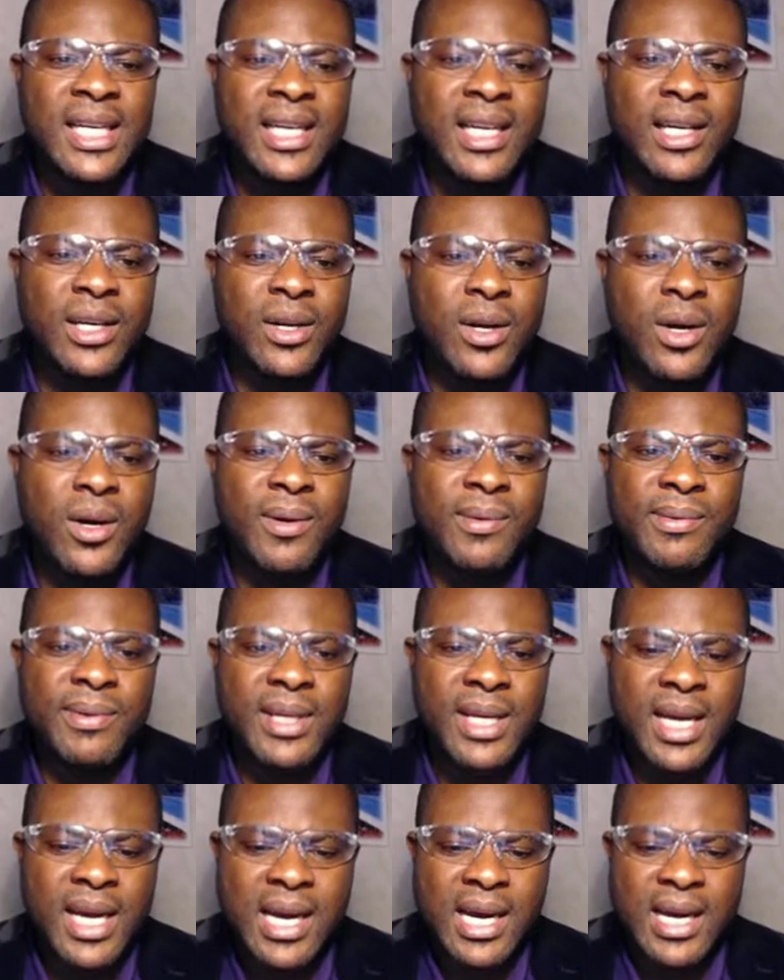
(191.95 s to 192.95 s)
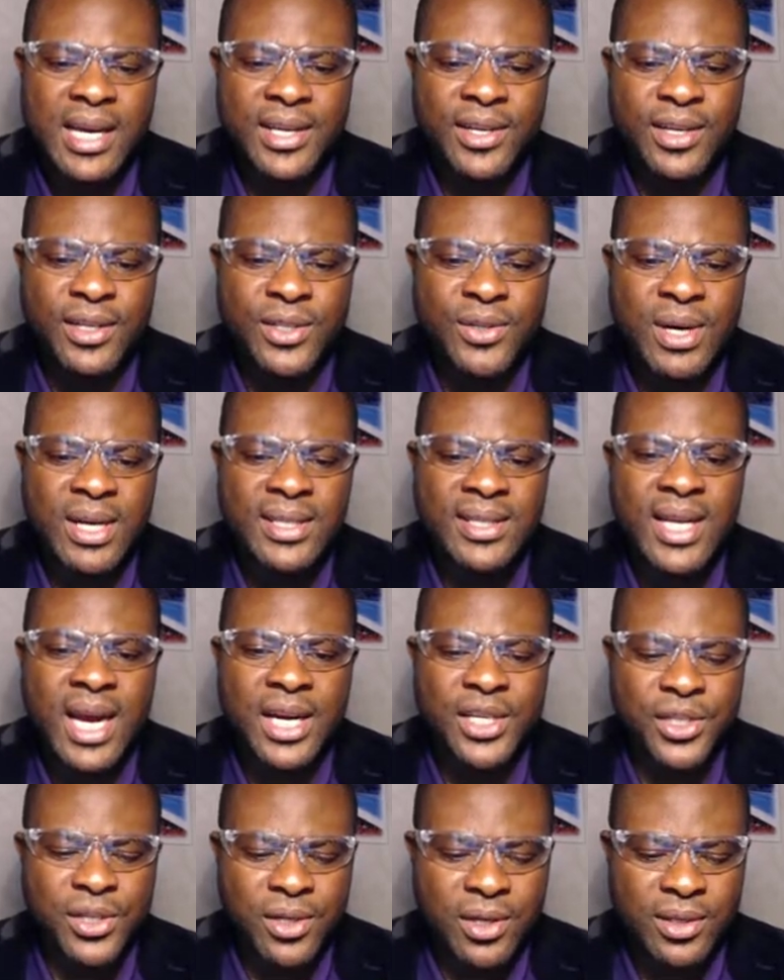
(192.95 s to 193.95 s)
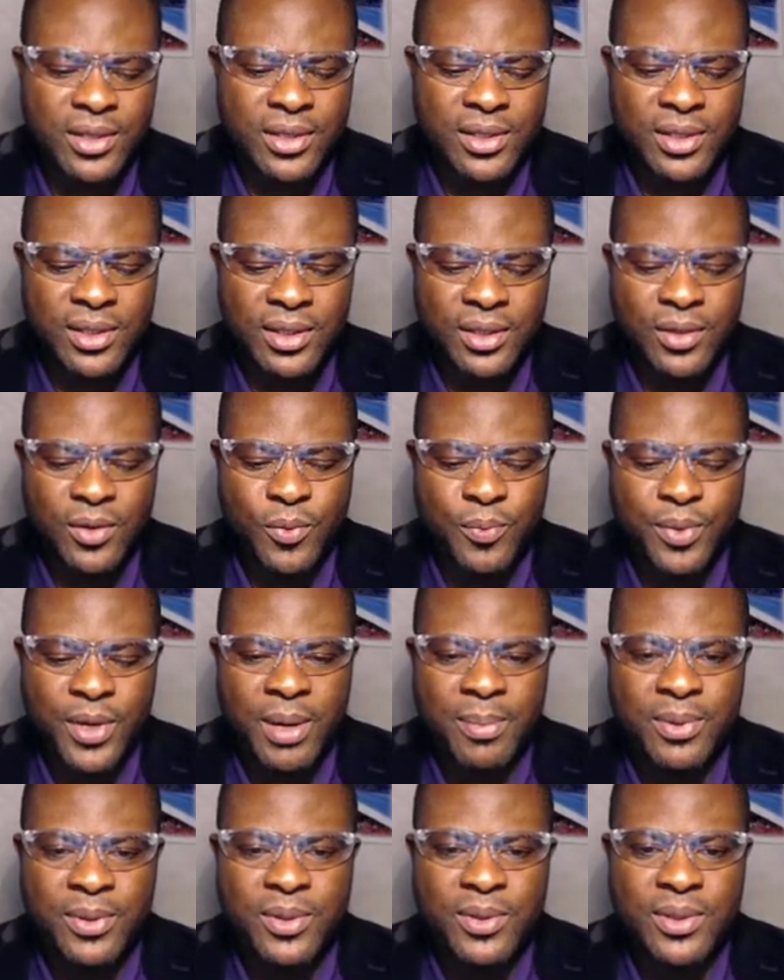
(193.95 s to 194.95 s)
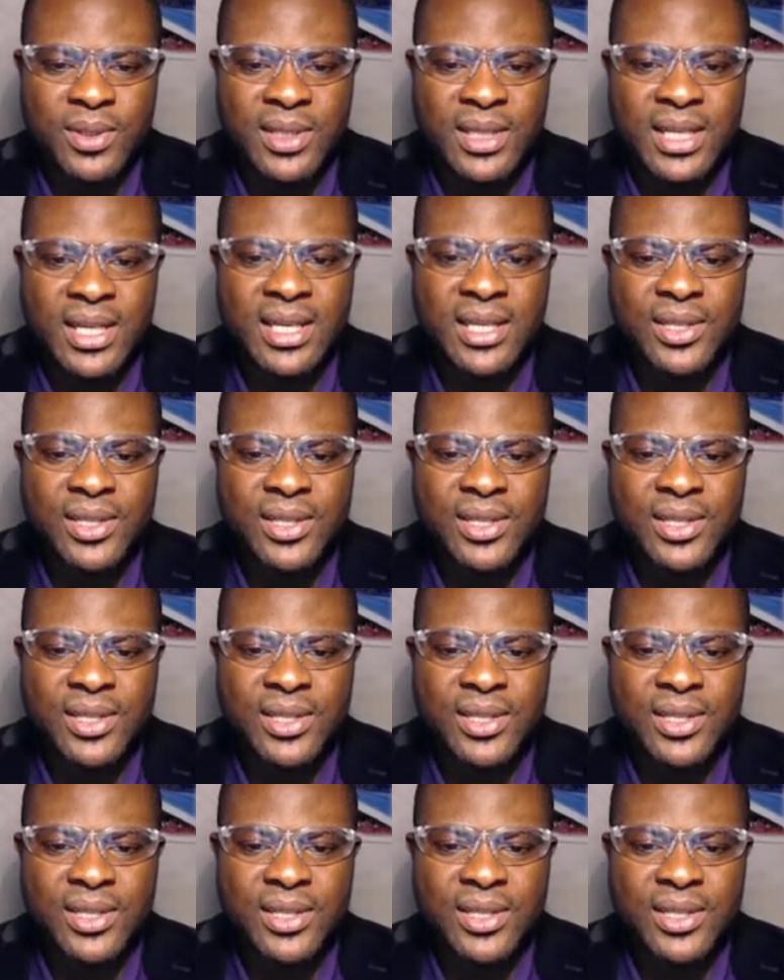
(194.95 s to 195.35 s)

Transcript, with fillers: You know, uh, your transactions, you'll be able to see the